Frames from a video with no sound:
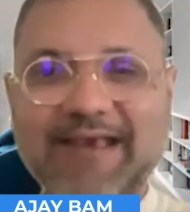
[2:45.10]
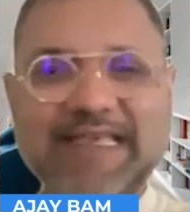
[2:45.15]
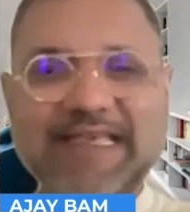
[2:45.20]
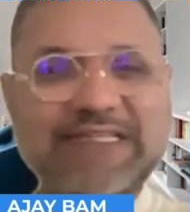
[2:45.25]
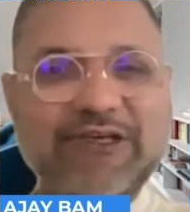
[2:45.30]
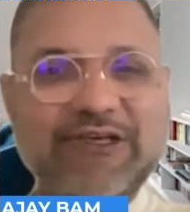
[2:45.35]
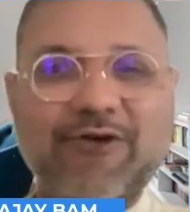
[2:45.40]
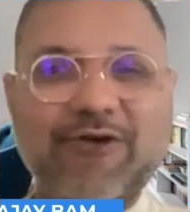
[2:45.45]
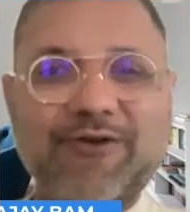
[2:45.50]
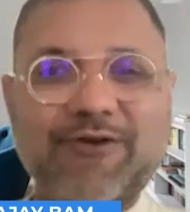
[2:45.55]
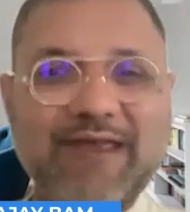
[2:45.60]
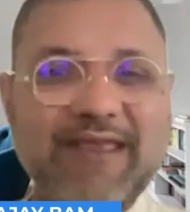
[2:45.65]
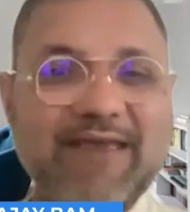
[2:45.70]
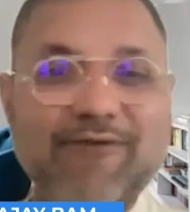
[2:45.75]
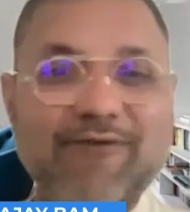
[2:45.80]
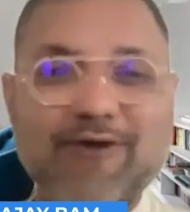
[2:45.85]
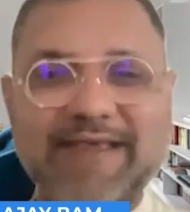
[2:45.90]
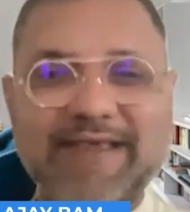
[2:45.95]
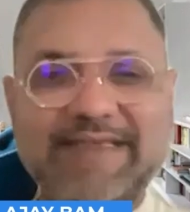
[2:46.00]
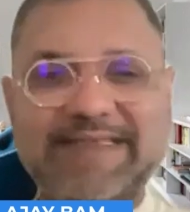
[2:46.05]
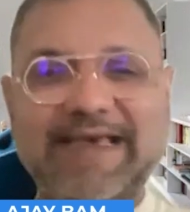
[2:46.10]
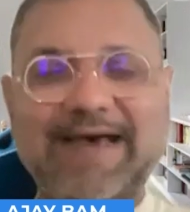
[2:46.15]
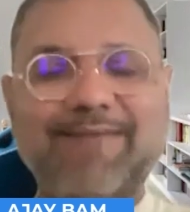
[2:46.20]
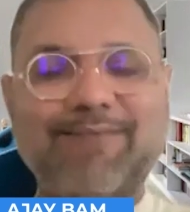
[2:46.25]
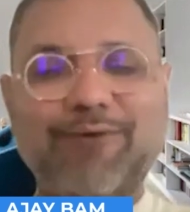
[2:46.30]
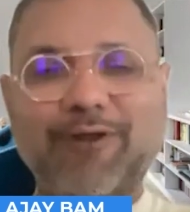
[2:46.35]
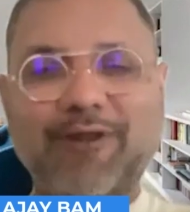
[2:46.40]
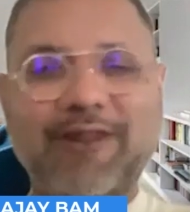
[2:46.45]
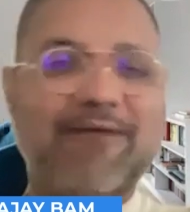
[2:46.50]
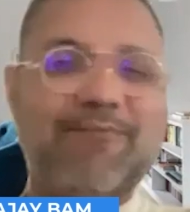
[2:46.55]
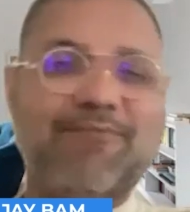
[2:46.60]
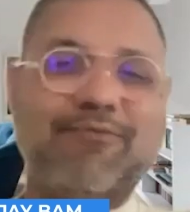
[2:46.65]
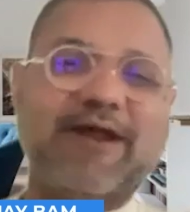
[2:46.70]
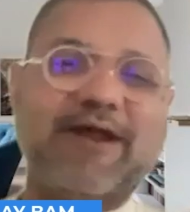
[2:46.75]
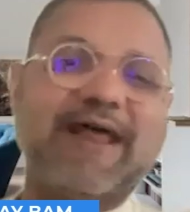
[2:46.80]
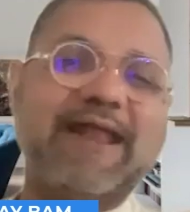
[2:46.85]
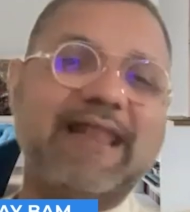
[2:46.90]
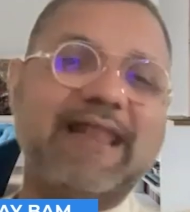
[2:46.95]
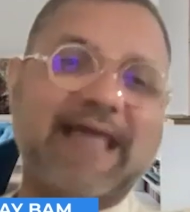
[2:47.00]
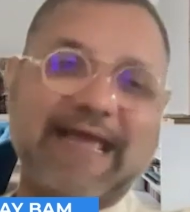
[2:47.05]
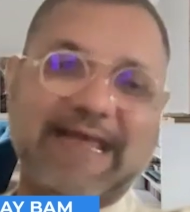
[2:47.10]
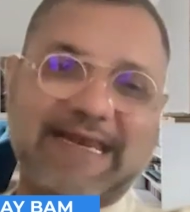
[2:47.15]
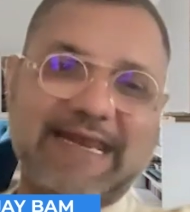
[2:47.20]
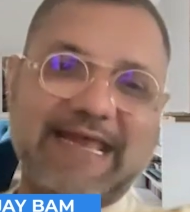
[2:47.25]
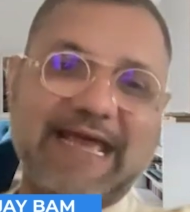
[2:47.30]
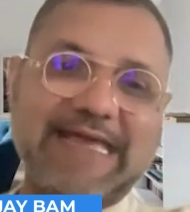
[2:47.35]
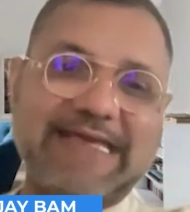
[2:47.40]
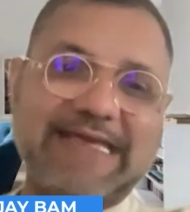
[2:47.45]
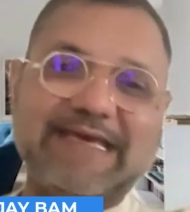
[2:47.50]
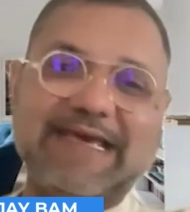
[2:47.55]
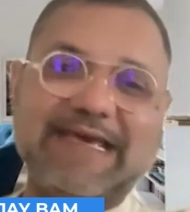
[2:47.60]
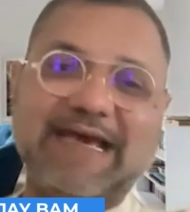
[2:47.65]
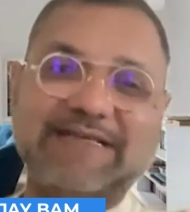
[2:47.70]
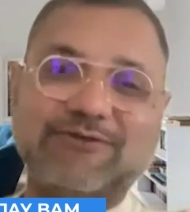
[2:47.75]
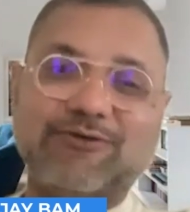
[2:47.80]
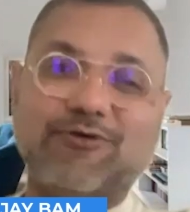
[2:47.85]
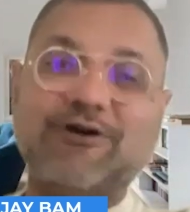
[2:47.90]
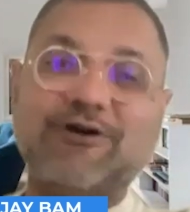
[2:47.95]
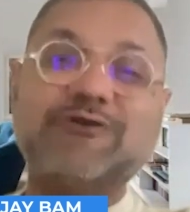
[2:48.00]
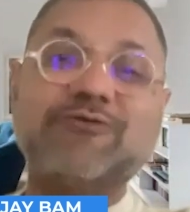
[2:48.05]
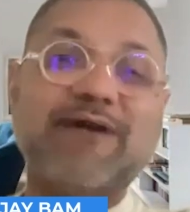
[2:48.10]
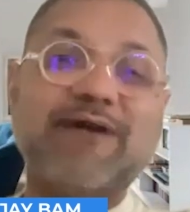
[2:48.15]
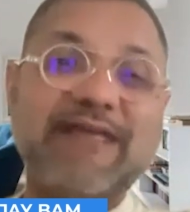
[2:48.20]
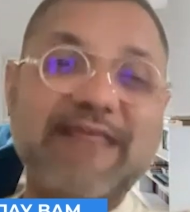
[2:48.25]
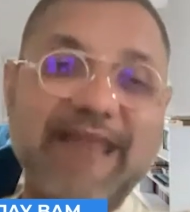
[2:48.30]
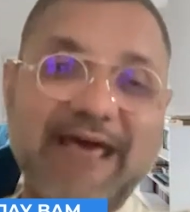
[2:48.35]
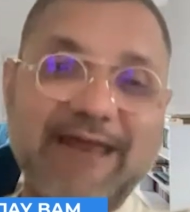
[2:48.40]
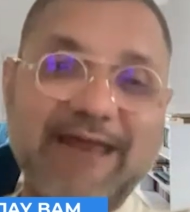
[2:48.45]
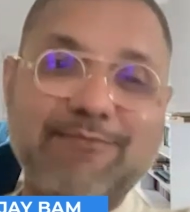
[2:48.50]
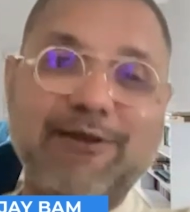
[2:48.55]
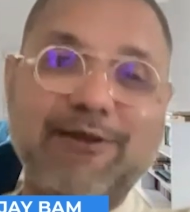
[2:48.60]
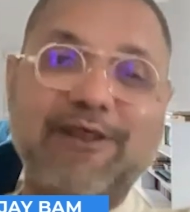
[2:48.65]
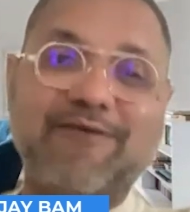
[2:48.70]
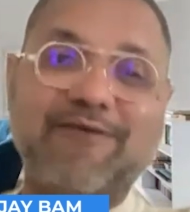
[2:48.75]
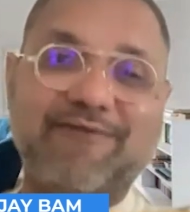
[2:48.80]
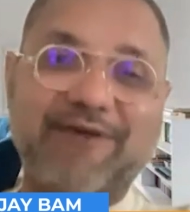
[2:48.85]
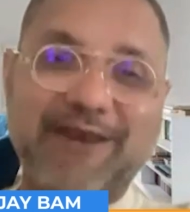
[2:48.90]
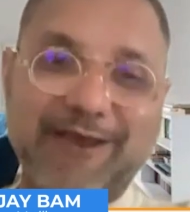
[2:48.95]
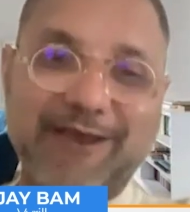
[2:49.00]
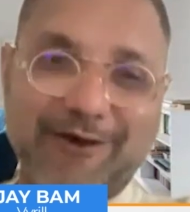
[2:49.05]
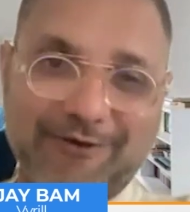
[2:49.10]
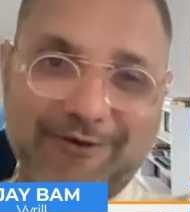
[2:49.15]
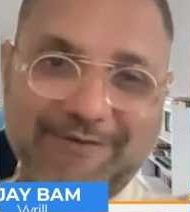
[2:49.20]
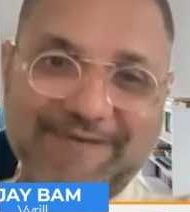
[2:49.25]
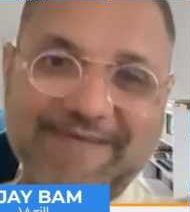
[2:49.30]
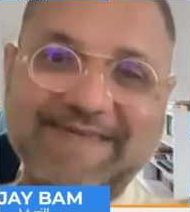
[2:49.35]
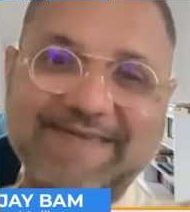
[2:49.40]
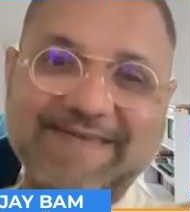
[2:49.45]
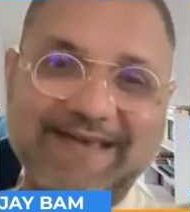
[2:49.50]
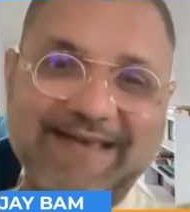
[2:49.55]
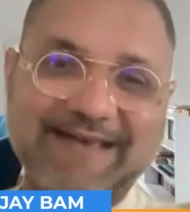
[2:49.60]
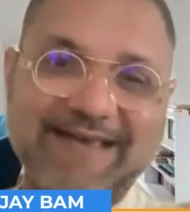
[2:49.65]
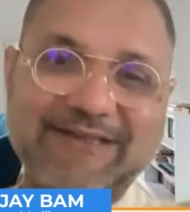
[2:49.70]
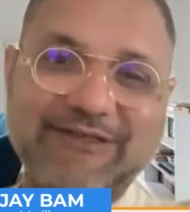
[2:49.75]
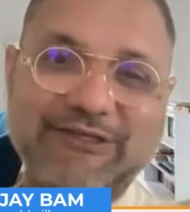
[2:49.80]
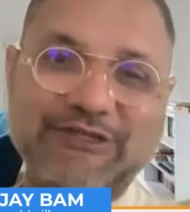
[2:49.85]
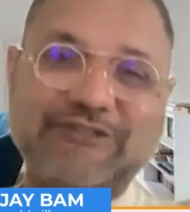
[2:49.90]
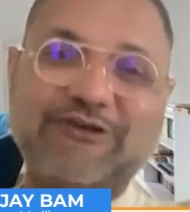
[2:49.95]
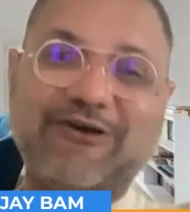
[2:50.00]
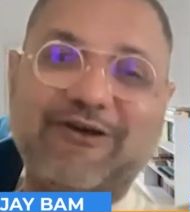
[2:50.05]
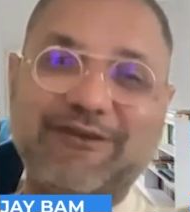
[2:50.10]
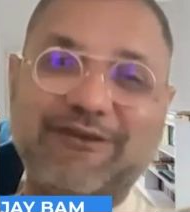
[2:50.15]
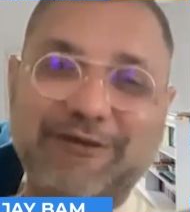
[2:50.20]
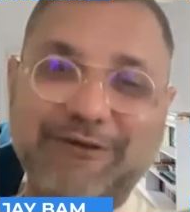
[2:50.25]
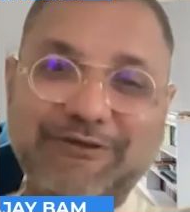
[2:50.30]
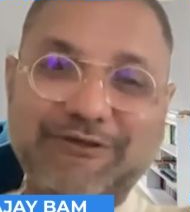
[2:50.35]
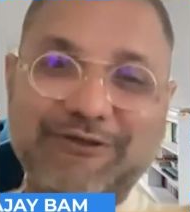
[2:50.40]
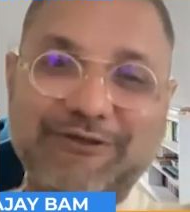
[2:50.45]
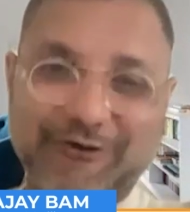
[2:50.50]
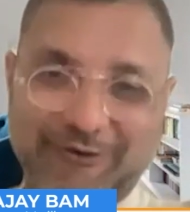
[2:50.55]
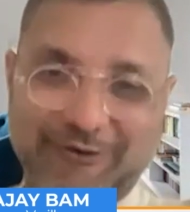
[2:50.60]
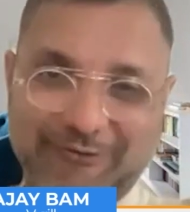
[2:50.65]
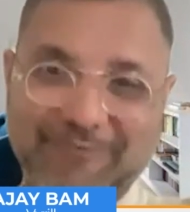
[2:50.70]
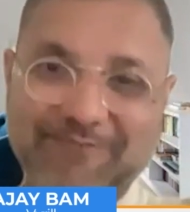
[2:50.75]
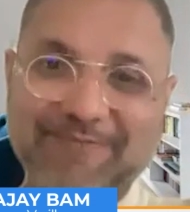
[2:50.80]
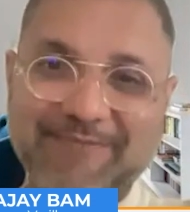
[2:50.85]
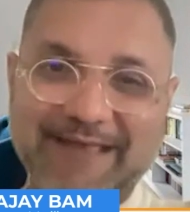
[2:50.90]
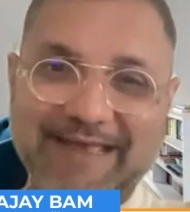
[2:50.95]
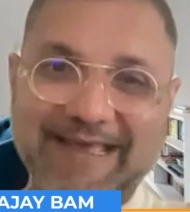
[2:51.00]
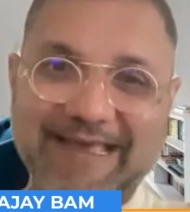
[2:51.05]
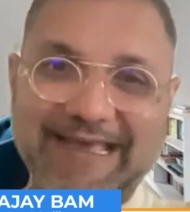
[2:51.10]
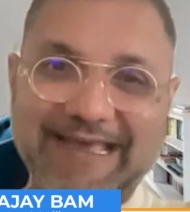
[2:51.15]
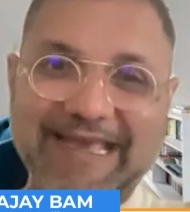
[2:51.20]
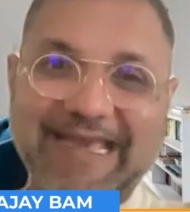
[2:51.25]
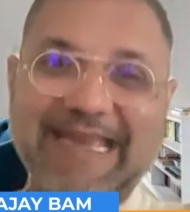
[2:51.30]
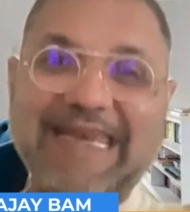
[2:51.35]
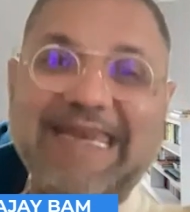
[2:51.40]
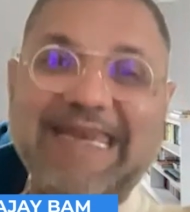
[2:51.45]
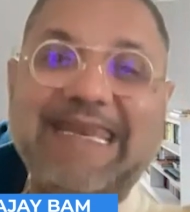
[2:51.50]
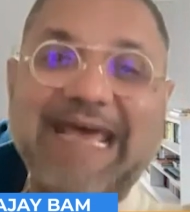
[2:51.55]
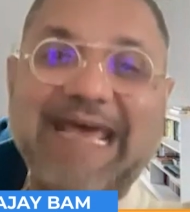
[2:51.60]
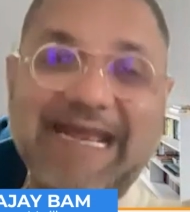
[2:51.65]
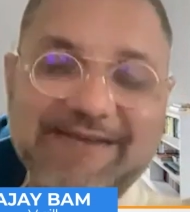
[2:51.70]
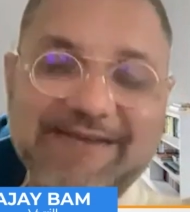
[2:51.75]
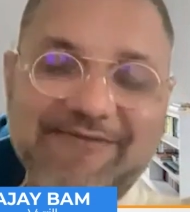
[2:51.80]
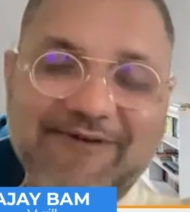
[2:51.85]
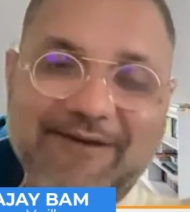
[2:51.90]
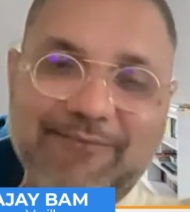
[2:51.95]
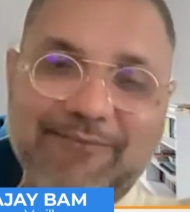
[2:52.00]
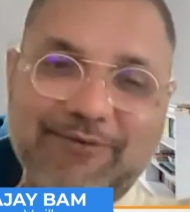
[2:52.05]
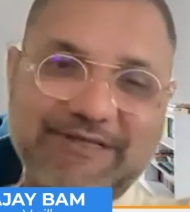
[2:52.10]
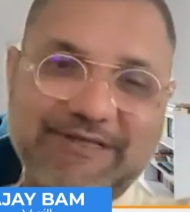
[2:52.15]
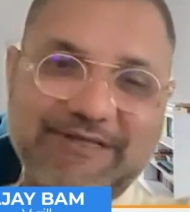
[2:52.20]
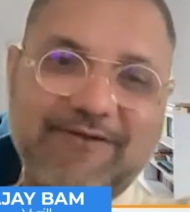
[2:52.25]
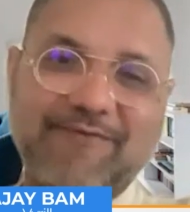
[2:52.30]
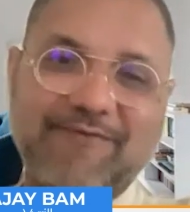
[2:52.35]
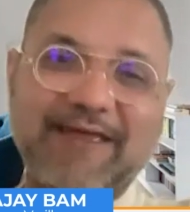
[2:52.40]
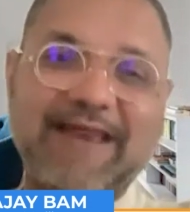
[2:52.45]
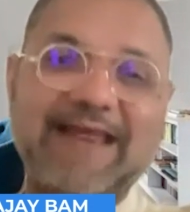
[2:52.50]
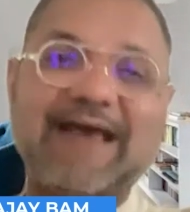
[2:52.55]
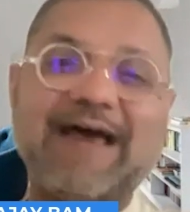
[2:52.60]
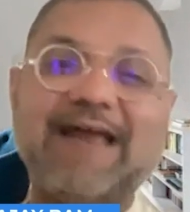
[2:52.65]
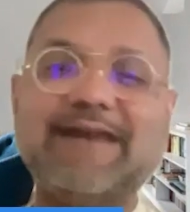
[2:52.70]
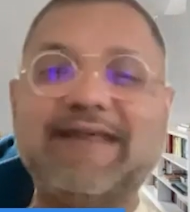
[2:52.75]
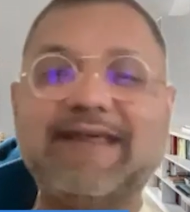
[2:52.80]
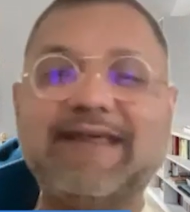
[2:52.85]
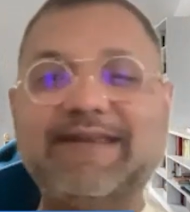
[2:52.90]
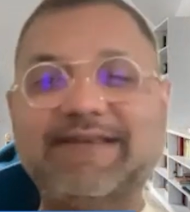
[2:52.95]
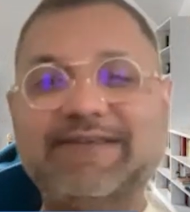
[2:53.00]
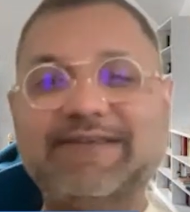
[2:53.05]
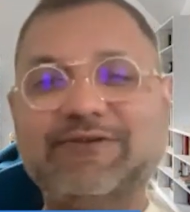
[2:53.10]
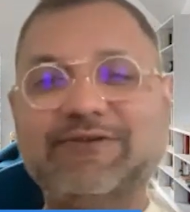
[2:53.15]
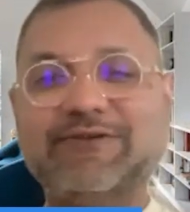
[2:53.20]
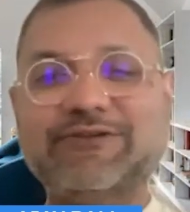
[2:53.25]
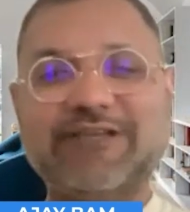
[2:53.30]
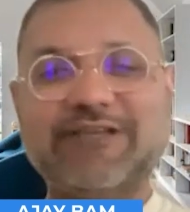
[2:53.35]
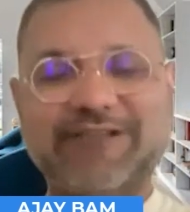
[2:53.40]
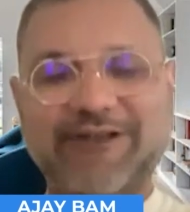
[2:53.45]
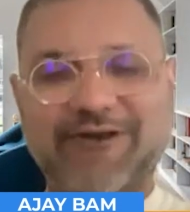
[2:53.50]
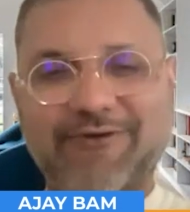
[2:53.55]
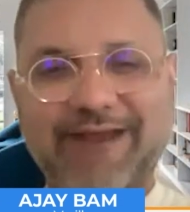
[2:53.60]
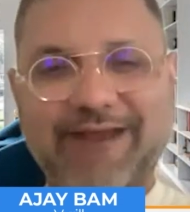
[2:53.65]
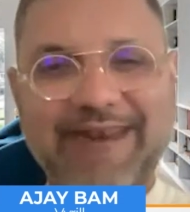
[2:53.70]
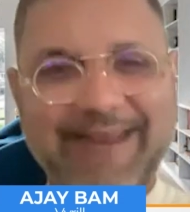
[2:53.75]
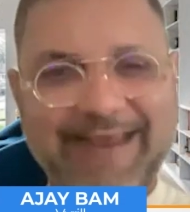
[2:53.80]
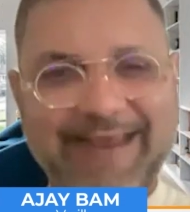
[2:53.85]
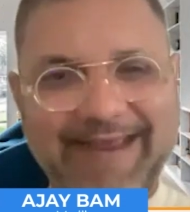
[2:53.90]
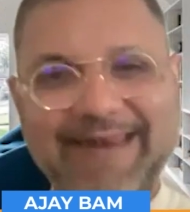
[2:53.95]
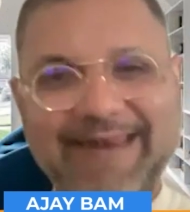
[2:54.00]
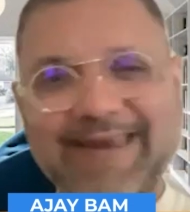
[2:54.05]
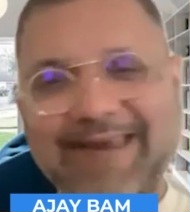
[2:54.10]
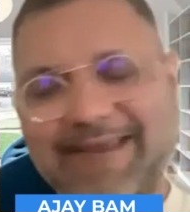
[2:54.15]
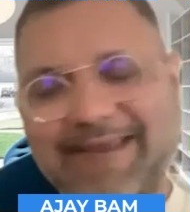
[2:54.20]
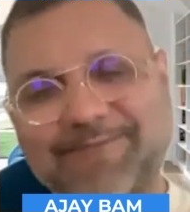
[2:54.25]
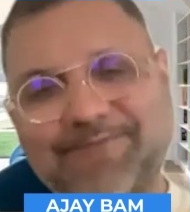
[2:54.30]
So to give you an example, a brand like Nike has over 29 million videos just on YouTube. 95% of that content is user-generated.